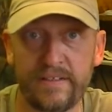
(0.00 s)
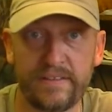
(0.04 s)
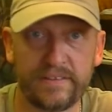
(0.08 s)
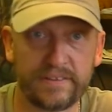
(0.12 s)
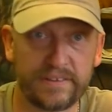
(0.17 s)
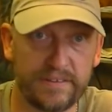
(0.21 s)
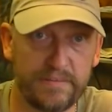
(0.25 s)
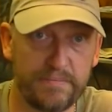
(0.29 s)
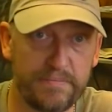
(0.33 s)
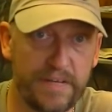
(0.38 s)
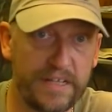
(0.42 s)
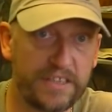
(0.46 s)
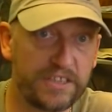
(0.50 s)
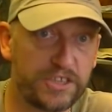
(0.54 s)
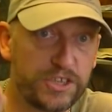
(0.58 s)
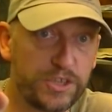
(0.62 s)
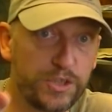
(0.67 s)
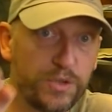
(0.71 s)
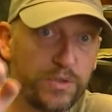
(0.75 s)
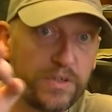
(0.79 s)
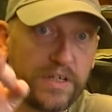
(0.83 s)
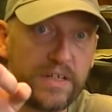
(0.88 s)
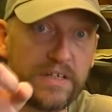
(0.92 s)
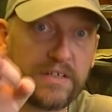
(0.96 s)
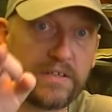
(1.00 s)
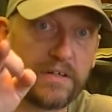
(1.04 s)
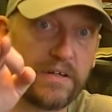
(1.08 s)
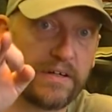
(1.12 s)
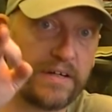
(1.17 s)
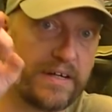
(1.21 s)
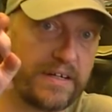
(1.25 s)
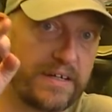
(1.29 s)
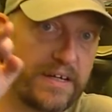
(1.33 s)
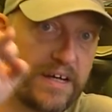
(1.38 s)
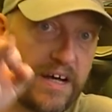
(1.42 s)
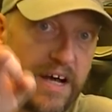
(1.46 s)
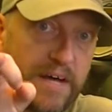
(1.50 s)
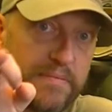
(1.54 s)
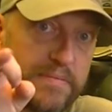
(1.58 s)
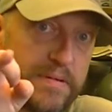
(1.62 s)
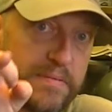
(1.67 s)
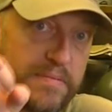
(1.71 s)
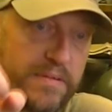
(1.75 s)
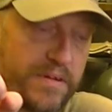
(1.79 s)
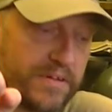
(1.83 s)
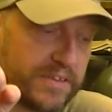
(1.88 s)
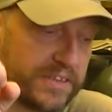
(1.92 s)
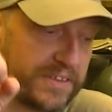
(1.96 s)
So make sure that you've got that carbon
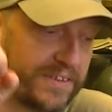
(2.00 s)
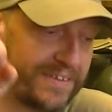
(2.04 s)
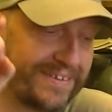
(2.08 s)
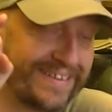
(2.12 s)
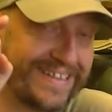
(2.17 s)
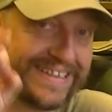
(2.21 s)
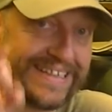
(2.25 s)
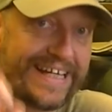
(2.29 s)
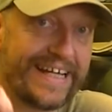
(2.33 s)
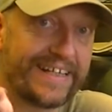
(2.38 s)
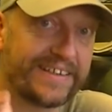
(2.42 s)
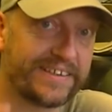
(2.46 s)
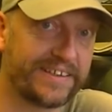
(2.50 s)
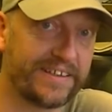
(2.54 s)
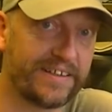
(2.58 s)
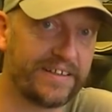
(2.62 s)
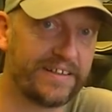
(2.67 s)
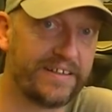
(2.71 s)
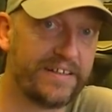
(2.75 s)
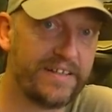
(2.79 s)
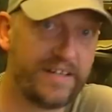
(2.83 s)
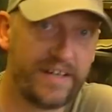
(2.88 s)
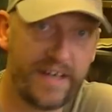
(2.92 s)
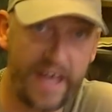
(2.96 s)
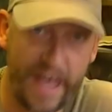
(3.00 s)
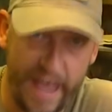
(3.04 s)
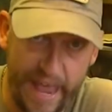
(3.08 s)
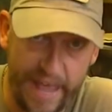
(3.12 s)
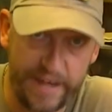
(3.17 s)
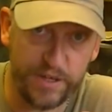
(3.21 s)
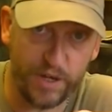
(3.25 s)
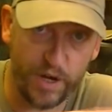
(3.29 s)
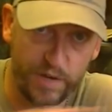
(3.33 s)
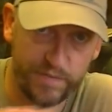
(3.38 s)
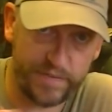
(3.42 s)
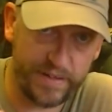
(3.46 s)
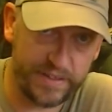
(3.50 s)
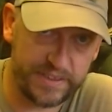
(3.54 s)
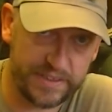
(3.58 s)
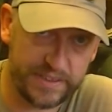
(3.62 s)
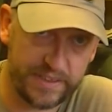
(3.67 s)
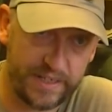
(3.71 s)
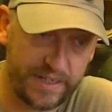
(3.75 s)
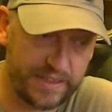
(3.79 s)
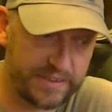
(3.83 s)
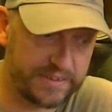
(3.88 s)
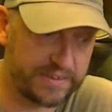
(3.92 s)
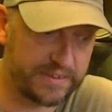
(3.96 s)
monoxide detector and you've got
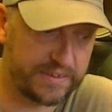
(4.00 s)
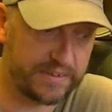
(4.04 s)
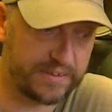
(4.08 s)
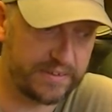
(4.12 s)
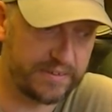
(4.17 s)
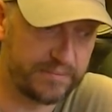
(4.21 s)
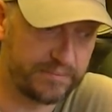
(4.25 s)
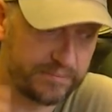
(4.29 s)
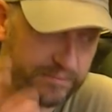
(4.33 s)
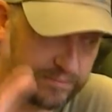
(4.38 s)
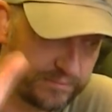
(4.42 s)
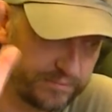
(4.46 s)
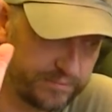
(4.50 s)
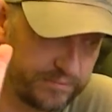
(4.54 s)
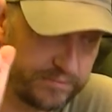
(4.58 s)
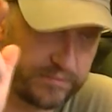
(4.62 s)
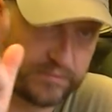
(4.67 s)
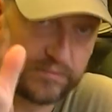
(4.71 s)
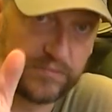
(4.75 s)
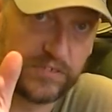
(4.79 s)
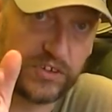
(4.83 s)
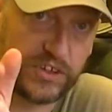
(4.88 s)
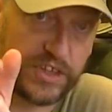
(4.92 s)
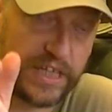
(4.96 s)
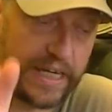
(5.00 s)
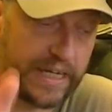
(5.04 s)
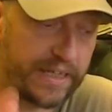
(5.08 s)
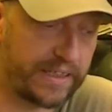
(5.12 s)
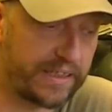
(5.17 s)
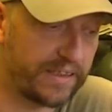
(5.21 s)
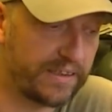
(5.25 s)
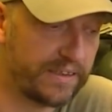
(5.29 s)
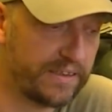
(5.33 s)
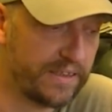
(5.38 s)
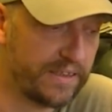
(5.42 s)
ventilation. Check.